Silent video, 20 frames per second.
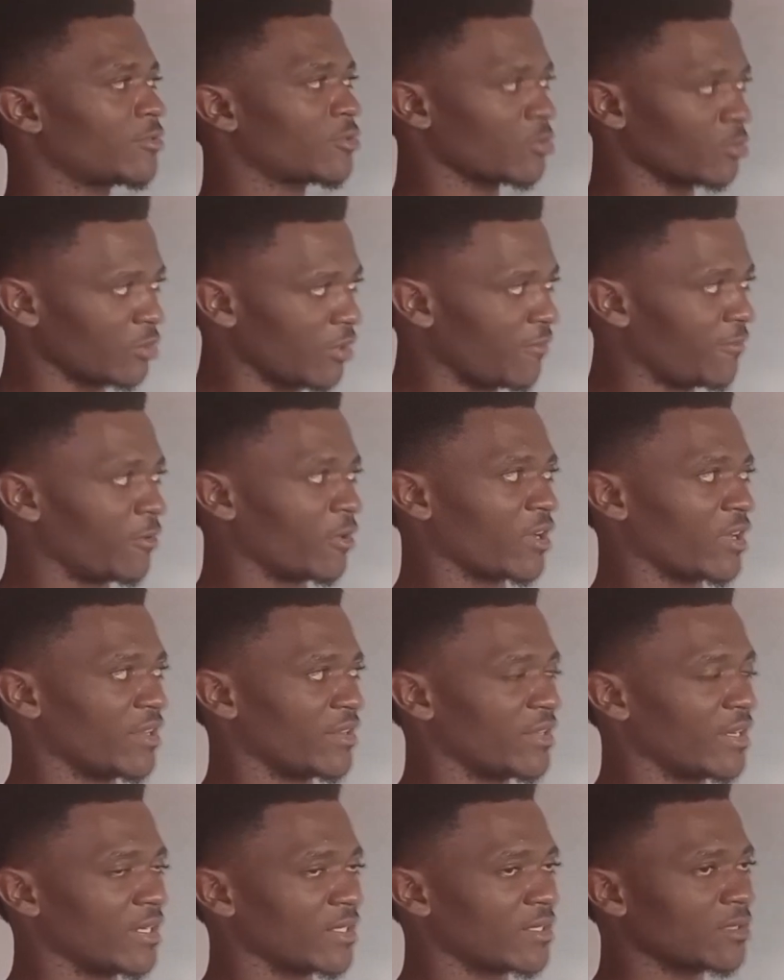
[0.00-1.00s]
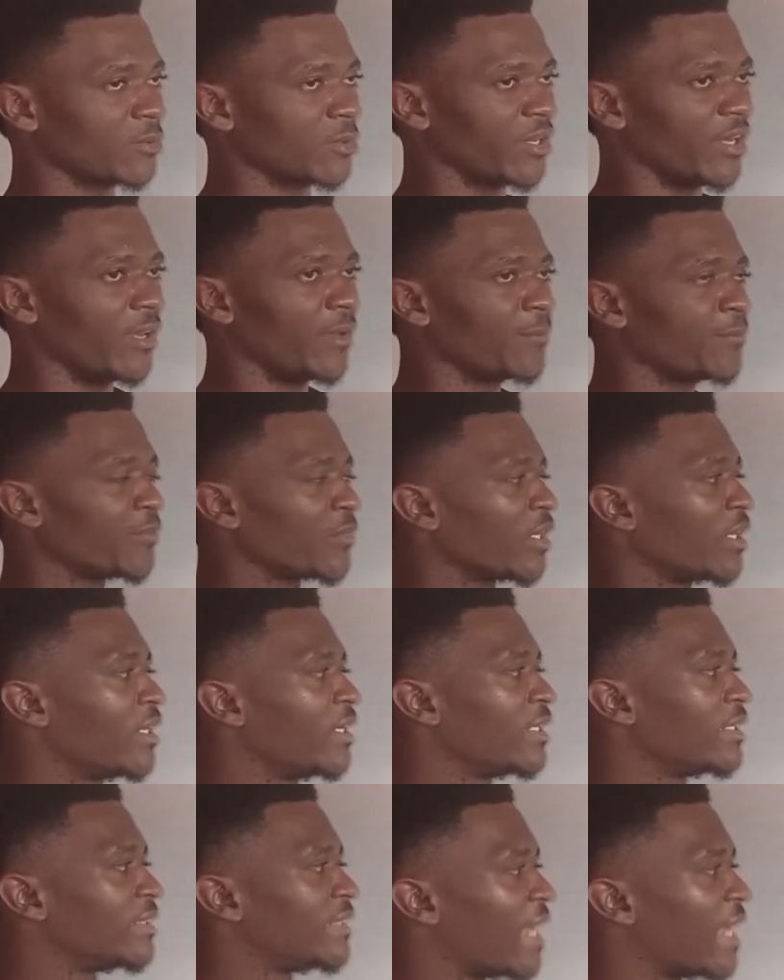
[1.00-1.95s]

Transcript: So don't forget that, okay?